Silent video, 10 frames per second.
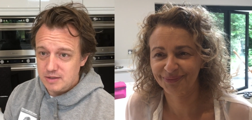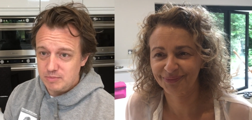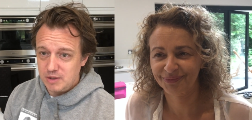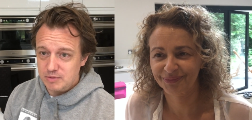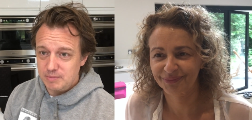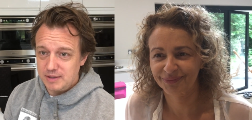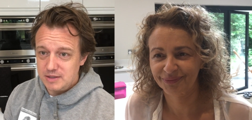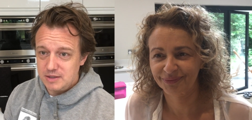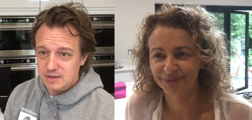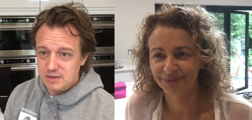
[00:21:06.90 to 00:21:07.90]
Speaker 1: sometimes about
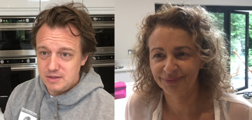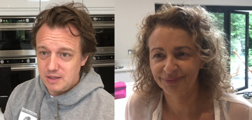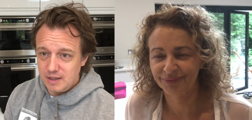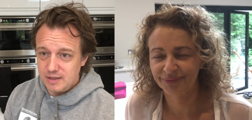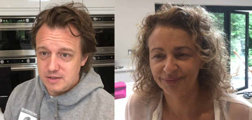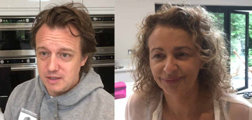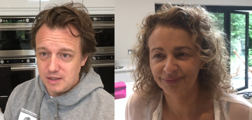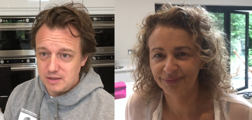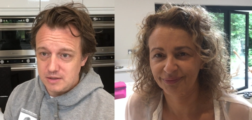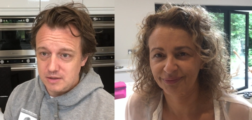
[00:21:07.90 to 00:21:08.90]
the slightest
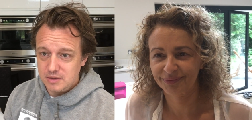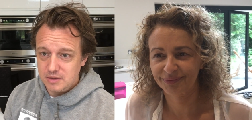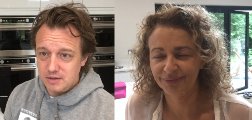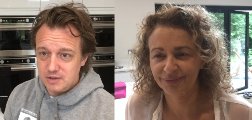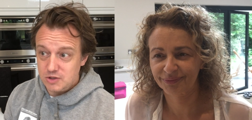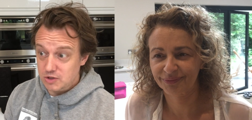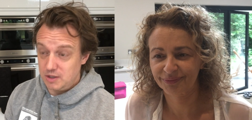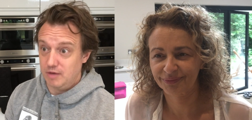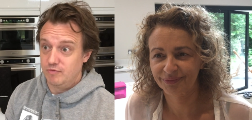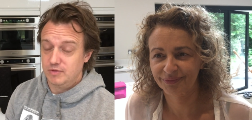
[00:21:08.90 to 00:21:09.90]
things, and you, it's
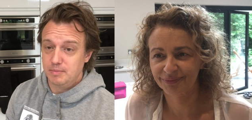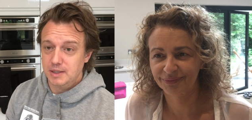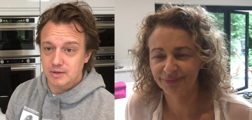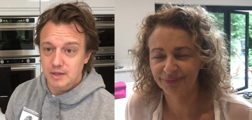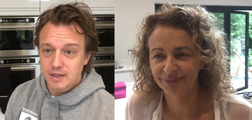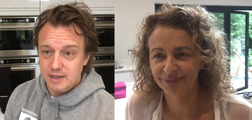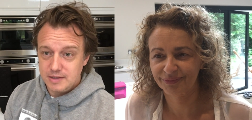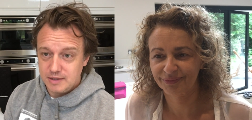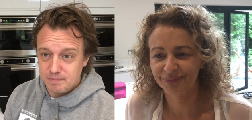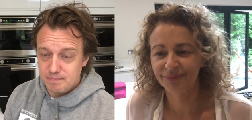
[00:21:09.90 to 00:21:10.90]
just like flipping out.
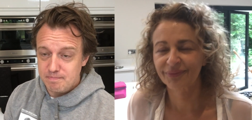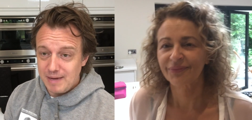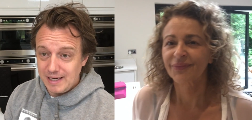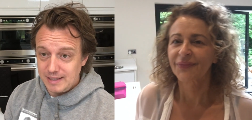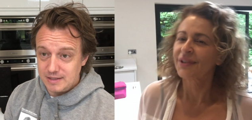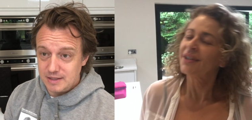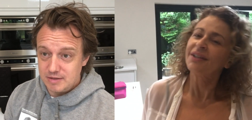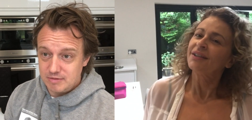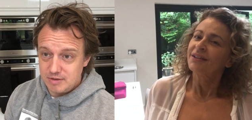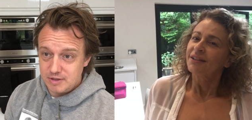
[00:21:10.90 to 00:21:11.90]
I said mallet to
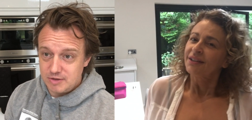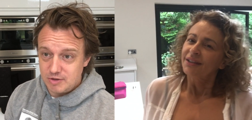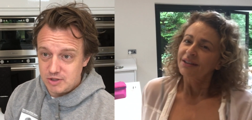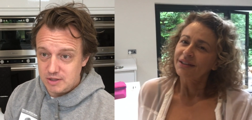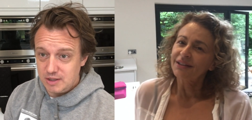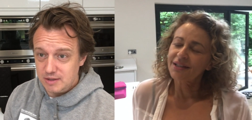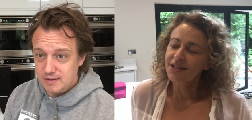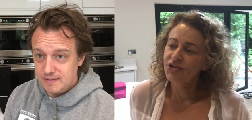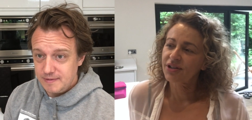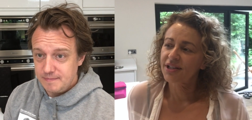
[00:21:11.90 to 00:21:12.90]
crushing that. Oh,
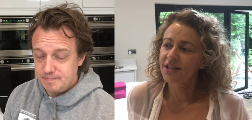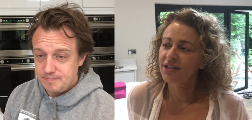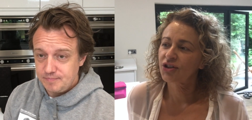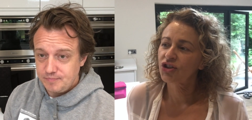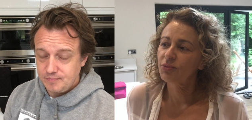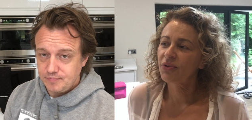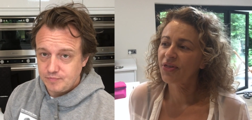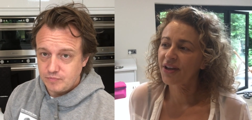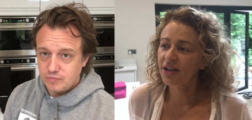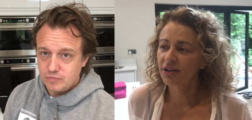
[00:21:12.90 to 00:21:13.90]
it's
Speaker 2: interesting, isn't it? Because you will
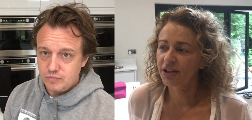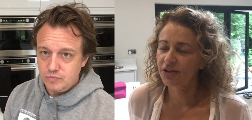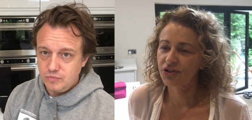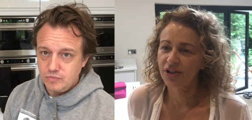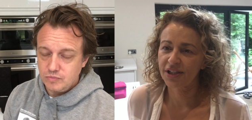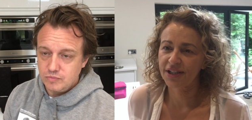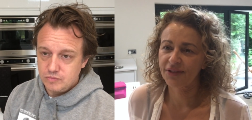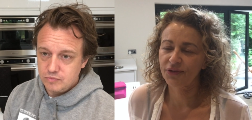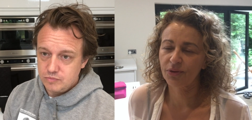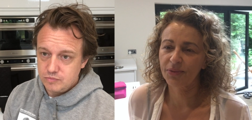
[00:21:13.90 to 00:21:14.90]
think I go straight to
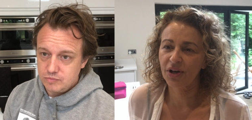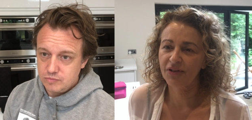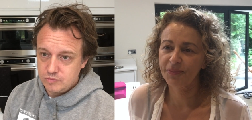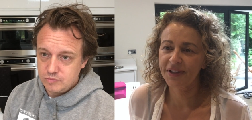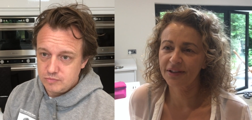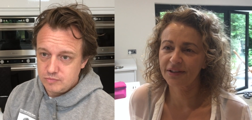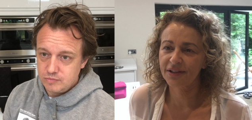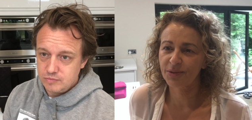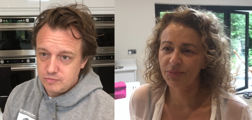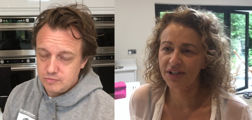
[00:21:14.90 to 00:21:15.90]
DEF CON, but I've been
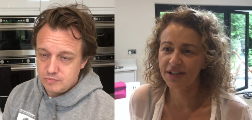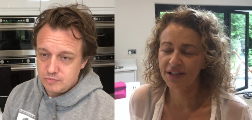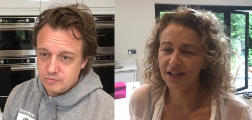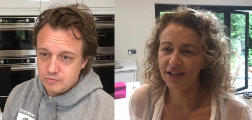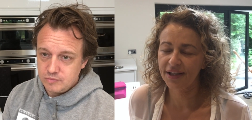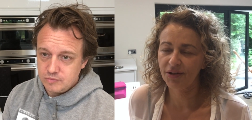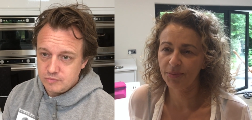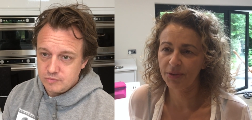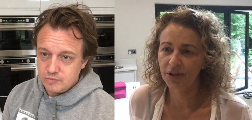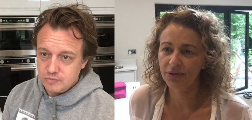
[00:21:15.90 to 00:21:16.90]
suppressing it and then
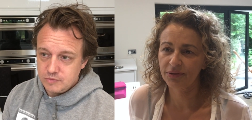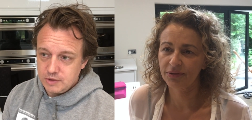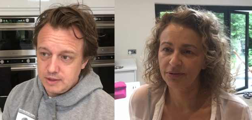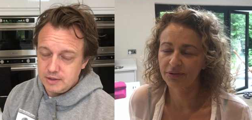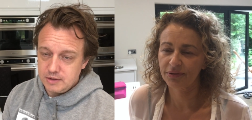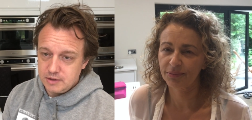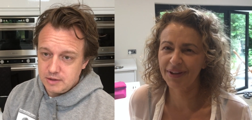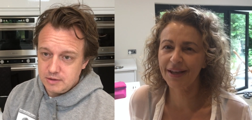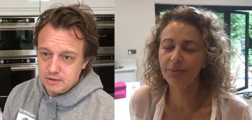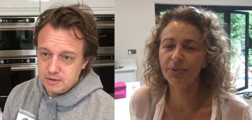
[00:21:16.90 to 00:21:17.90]
I blow. Yeah.
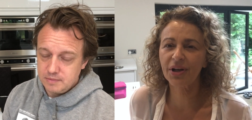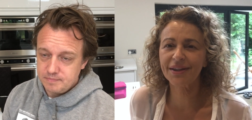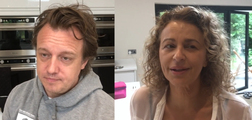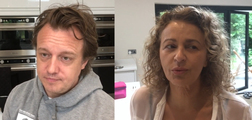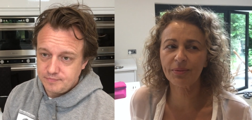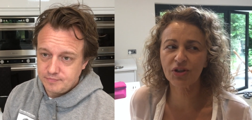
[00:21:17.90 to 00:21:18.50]
So. But then, but I think we're